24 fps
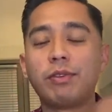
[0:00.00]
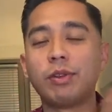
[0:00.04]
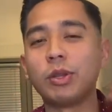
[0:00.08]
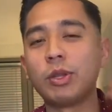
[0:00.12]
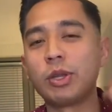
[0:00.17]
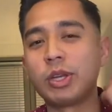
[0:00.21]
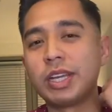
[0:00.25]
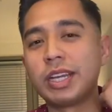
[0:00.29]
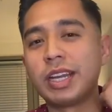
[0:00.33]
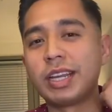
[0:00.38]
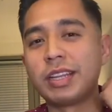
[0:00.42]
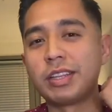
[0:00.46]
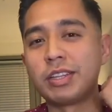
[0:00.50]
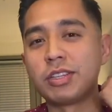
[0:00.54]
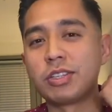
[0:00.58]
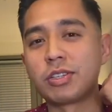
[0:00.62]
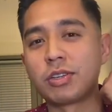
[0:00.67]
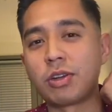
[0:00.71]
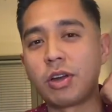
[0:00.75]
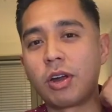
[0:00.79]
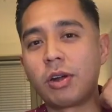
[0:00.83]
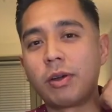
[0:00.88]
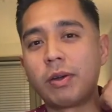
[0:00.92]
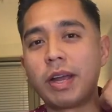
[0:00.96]
looking at the
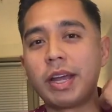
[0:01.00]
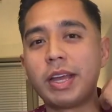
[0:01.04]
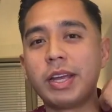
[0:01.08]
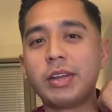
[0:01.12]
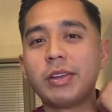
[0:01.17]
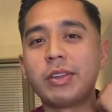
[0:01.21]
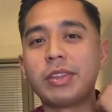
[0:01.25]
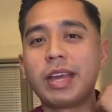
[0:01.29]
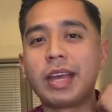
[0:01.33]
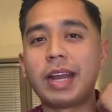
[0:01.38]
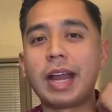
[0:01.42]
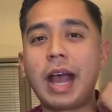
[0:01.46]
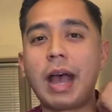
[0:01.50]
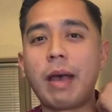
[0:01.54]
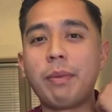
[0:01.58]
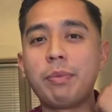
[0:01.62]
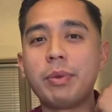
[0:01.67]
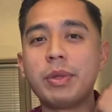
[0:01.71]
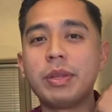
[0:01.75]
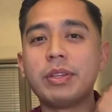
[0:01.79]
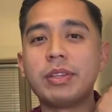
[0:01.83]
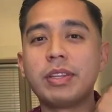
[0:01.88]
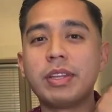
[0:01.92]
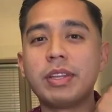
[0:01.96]
scar right here, that
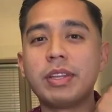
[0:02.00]
happened the